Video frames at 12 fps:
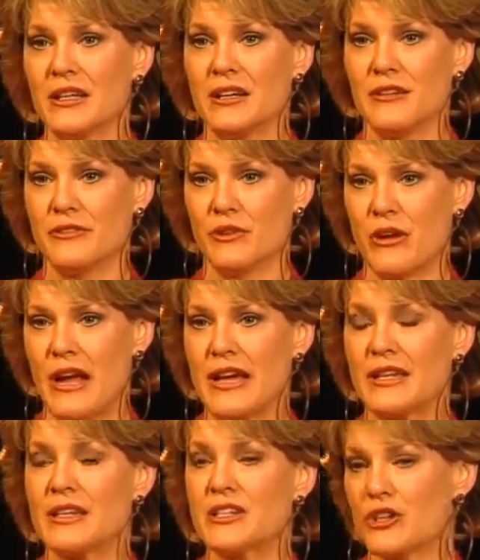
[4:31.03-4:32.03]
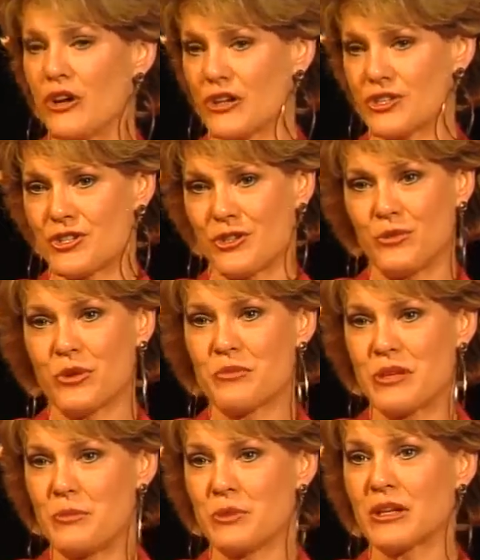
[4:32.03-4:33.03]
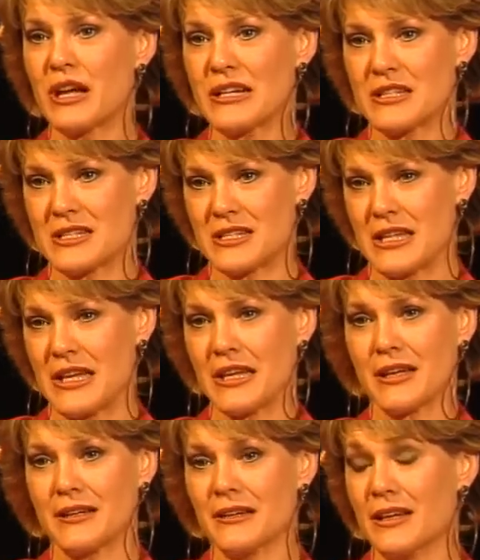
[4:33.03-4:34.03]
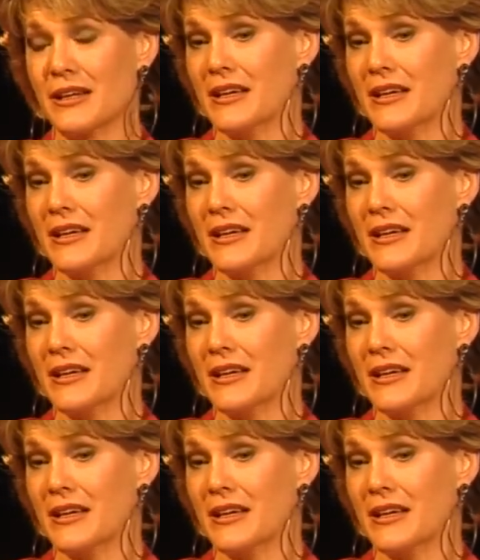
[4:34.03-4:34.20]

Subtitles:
a variety talk show where people got to sing, and